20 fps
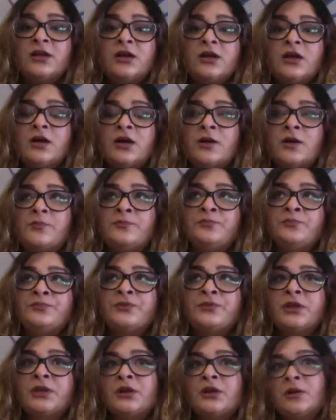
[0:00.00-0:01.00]

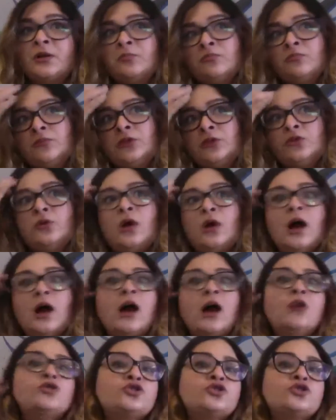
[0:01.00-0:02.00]

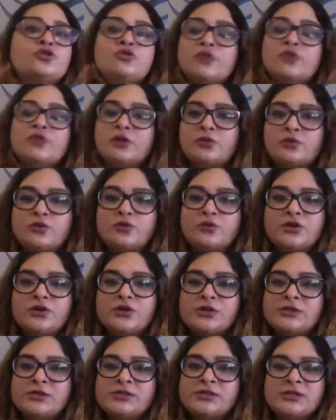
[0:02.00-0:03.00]
How should
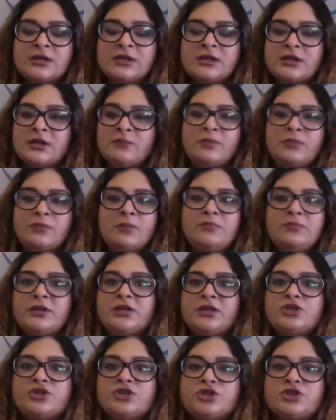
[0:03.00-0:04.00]
recruiters
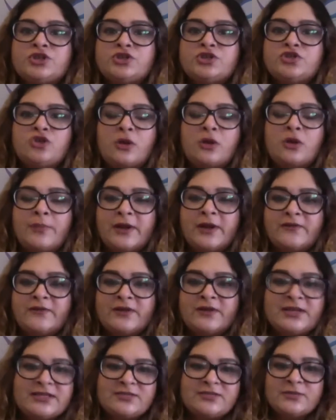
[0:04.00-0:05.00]
publish job
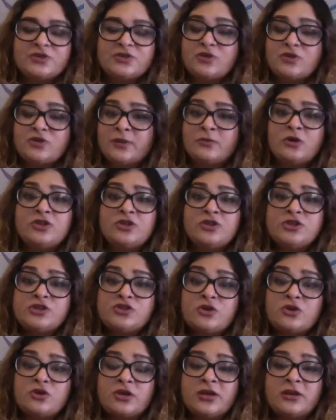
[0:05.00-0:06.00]
advertisements. So I'm not
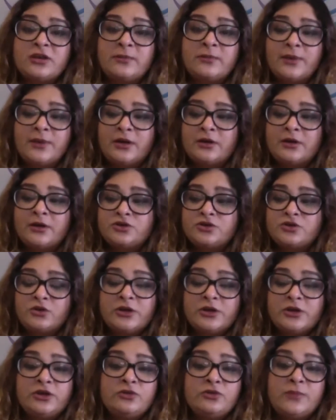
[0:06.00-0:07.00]
just talking
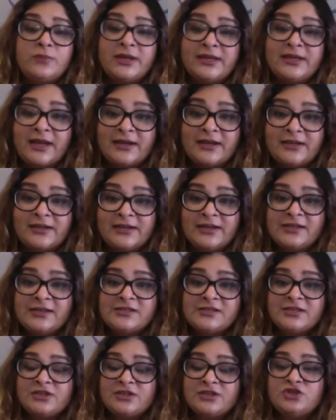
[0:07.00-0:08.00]
to my
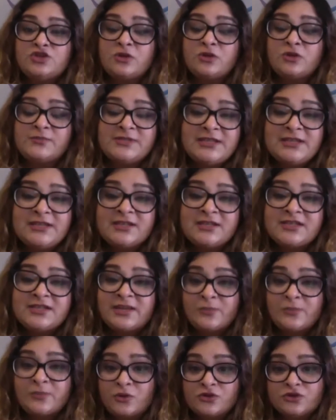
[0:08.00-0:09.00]
candidates and job seekers.
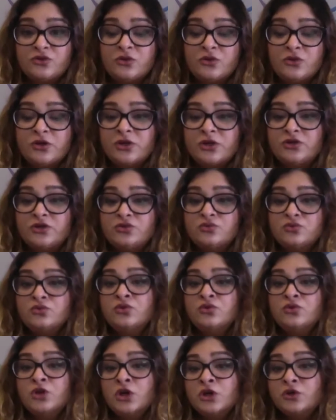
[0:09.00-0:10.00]
I'm also talking
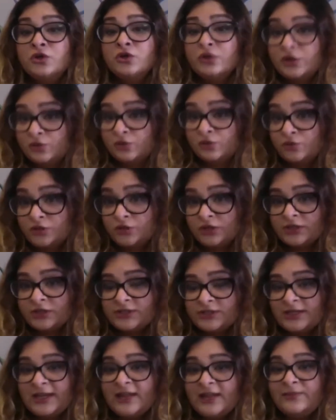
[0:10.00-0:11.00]
to
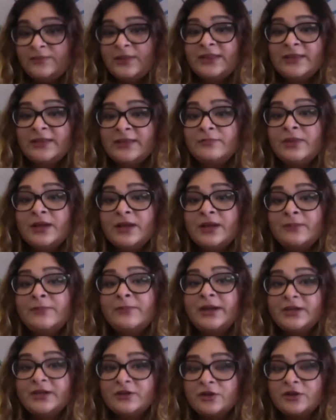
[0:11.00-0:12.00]
recruiters and helping them become
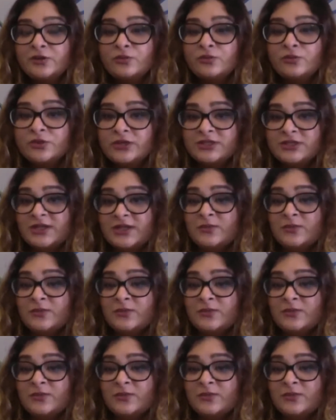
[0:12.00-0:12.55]
better recruiters.